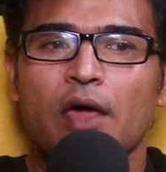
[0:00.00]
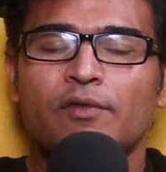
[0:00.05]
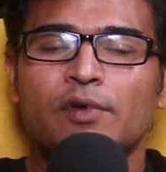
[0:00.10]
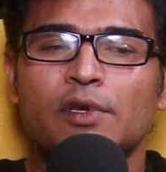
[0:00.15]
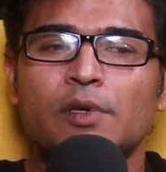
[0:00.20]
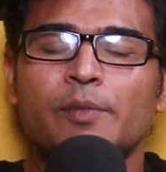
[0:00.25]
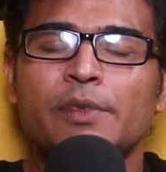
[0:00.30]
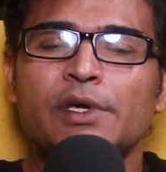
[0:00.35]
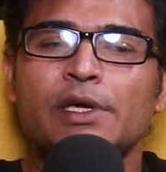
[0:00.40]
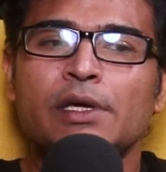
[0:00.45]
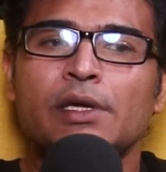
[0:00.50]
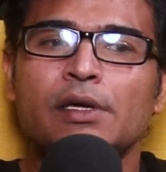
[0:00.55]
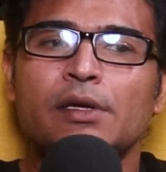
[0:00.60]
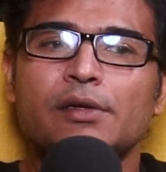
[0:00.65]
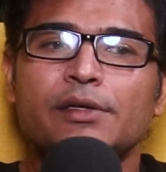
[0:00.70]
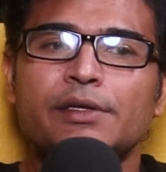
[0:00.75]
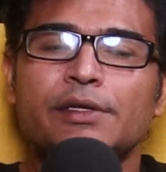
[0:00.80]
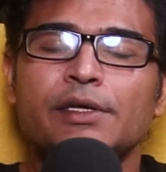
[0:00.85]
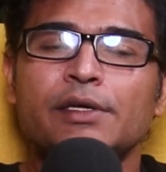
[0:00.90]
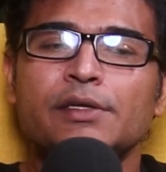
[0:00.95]
I will
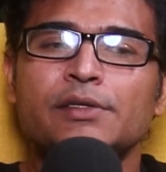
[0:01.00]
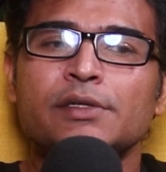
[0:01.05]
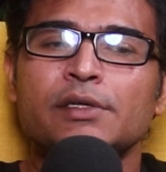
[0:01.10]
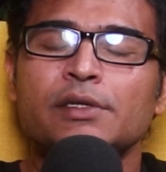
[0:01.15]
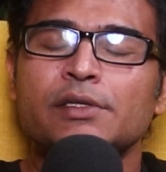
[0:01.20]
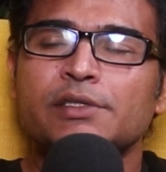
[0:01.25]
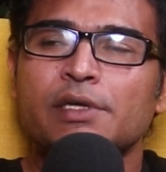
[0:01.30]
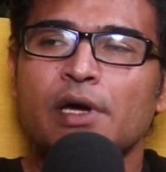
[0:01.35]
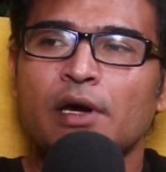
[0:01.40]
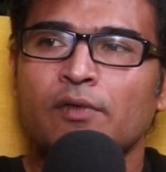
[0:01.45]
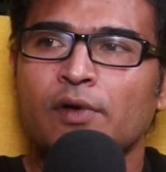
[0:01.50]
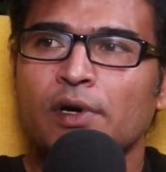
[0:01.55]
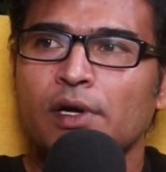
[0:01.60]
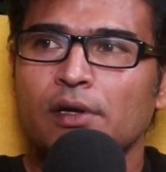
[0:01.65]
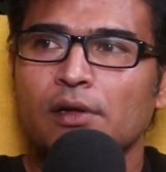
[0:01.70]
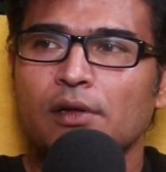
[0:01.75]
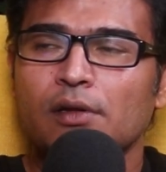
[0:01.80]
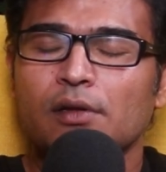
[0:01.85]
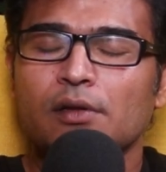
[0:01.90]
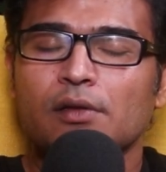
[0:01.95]
be teaching
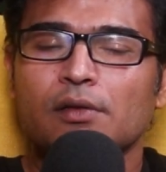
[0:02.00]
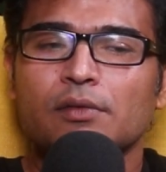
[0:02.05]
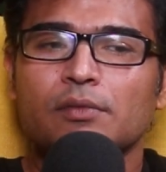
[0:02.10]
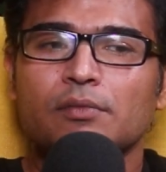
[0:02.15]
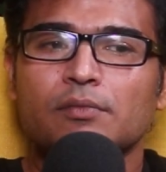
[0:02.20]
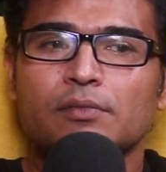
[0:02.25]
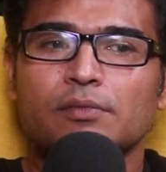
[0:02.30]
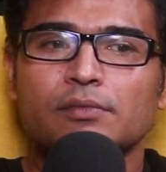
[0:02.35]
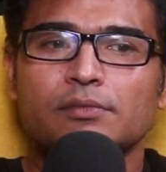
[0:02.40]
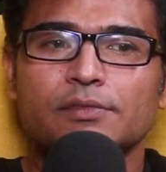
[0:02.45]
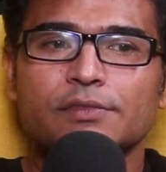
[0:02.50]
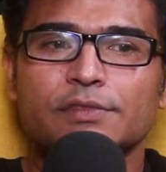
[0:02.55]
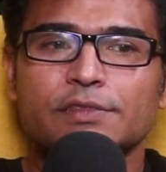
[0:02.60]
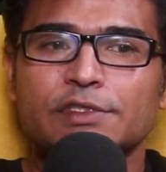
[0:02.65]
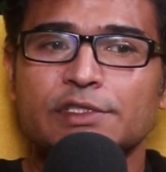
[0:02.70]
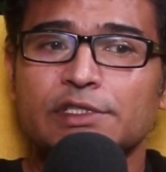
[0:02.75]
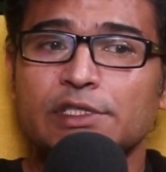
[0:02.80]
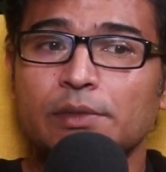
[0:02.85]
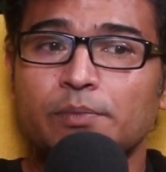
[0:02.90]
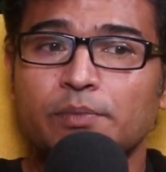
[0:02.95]
Java,
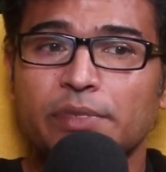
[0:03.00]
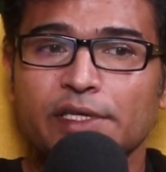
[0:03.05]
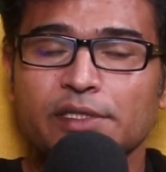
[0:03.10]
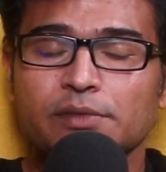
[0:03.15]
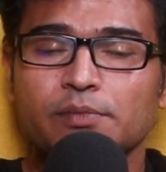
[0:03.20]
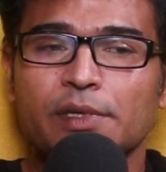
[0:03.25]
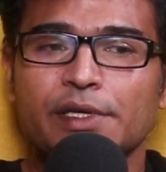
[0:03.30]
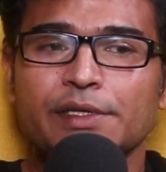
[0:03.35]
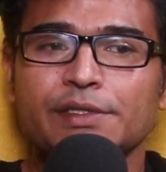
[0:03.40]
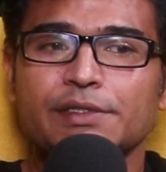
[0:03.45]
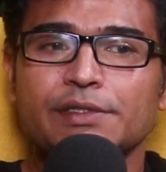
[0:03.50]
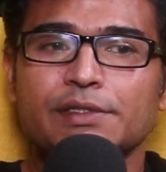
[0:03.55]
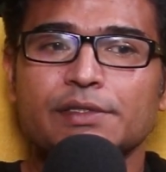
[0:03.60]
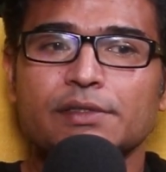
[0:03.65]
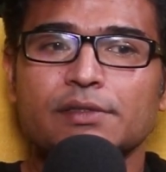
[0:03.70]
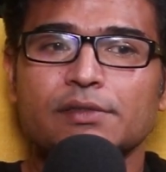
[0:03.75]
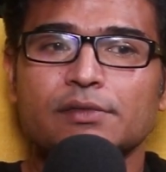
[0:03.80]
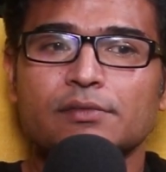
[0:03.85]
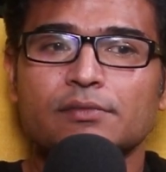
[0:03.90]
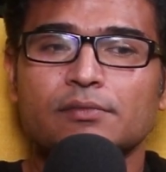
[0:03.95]
C++,
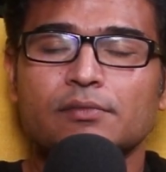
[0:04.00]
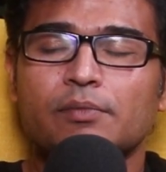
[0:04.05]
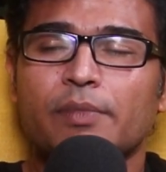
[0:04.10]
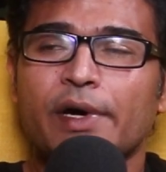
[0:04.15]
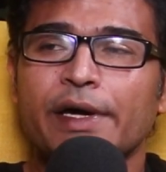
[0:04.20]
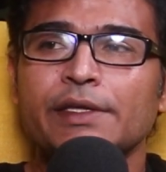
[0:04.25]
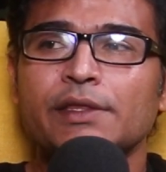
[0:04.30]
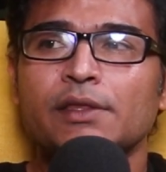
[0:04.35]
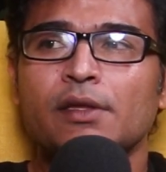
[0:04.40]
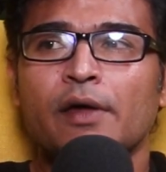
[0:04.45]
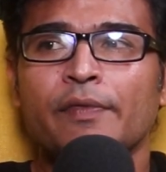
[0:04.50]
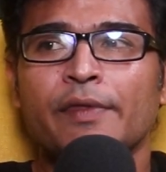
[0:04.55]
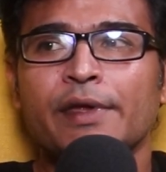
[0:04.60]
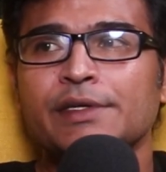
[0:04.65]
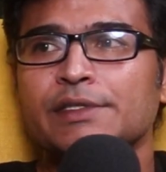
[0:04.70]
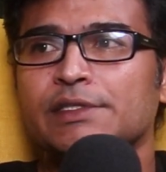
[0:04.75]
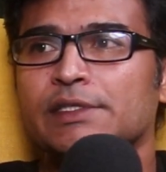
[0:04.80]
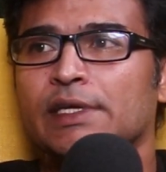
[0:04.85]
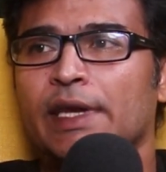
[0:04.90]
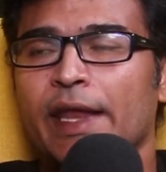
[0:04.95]
Python
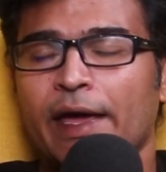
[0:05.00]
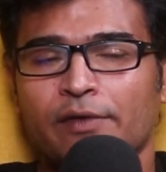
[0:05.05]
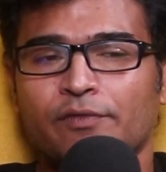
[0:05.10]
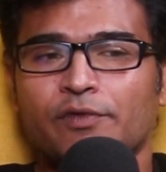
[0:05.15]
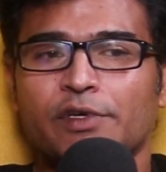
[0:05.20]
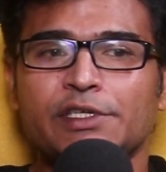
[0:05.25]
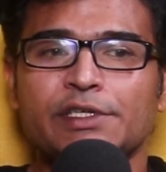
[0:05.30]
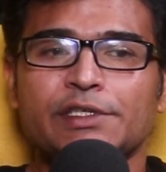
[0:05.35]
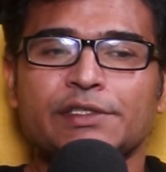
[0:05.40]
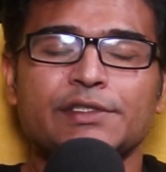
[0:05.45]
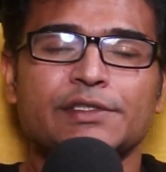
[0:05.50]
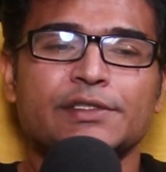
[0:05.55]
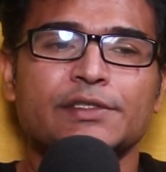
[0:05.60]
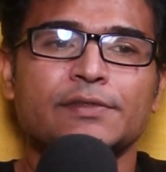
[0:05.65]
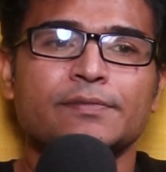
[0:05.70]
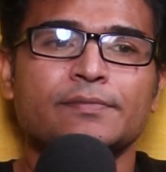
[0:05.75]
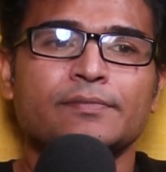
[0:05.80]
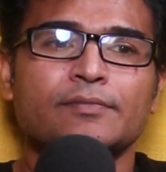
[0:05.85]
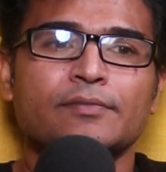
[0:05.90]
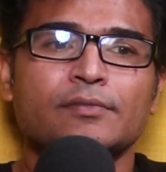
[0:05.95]
and C
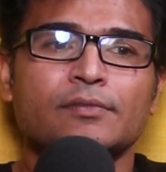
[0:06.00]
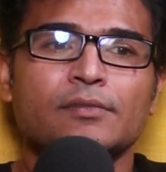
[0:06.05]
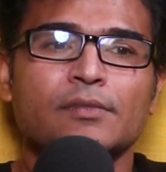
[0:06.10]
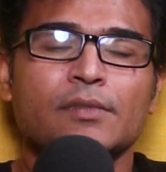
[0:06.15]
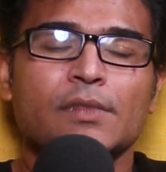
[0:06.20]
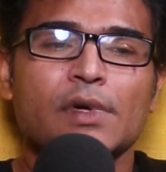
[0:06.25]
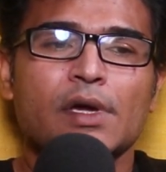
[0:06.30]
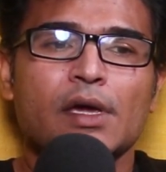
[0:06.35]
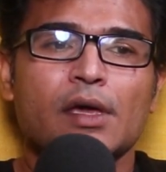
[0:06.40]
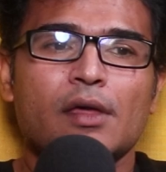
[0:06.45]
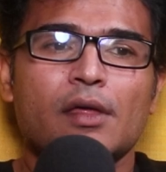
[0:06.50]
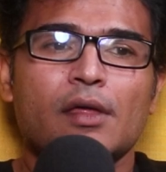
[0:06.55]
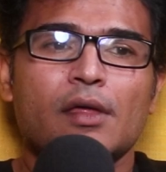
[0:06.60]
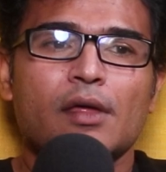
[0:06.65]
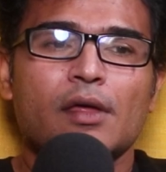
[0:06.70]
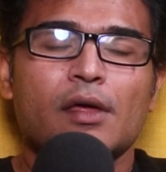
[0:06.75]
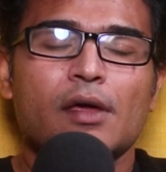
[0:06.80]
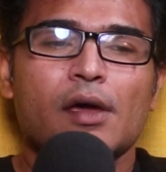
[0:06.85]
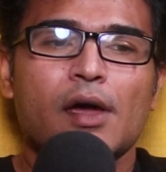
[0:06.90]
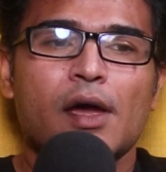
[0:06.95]
languages.
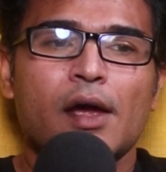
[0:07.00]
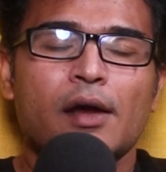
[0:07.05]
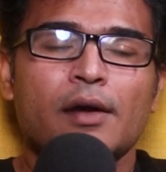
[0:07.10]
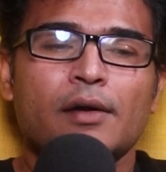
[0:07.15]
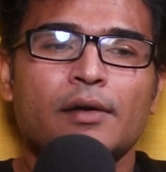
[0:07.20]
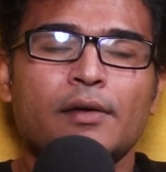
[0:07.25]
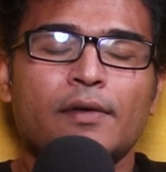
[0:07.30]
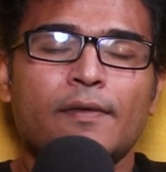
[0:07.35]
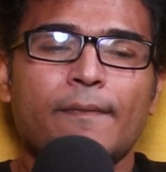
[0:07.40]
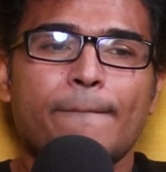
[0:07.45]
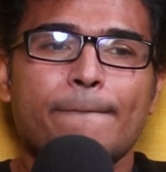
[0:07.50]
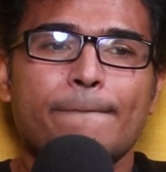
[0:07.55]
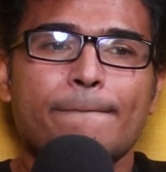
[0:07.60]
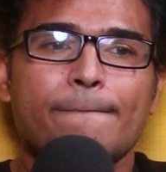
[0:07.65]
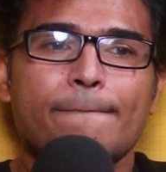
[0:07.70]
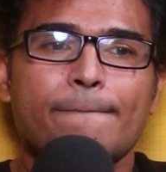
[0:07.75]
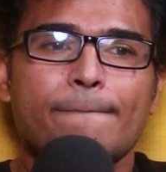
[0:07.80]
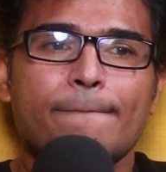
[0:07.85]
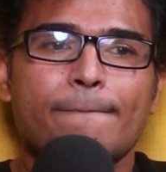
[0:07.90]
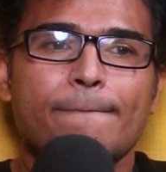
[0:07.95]
And
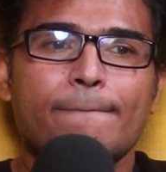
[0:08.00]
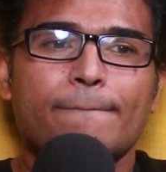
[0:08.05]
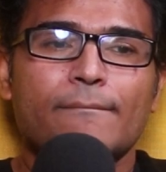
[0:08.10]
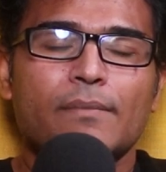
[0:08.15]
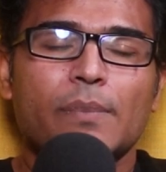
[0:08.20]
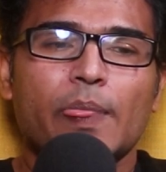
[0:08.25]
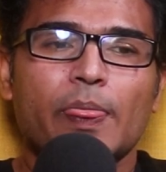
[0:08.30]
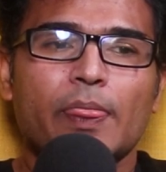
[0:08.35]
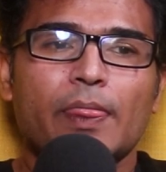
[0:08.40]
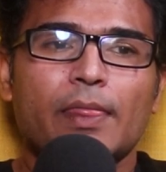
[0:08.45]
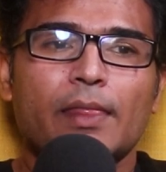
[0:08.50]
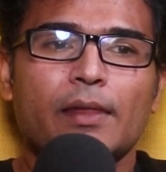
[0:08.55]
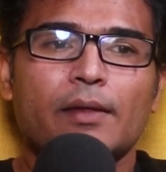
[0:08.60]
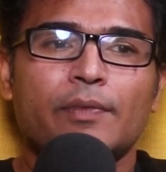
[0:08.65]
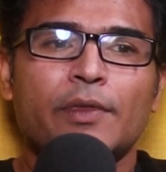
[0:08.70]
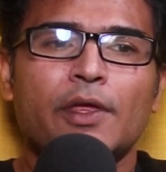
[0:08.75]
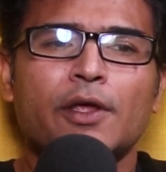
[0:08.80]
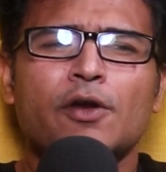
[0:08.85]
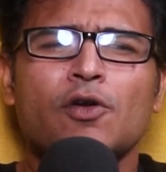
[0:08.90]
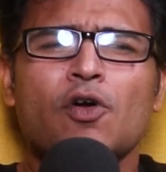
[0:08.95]

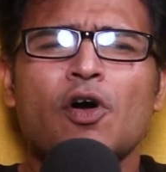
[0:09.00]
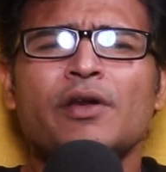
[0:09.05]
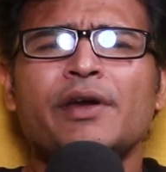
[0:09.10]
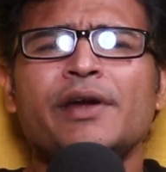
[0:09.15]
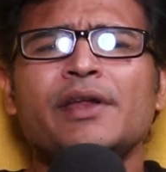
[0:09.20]
there are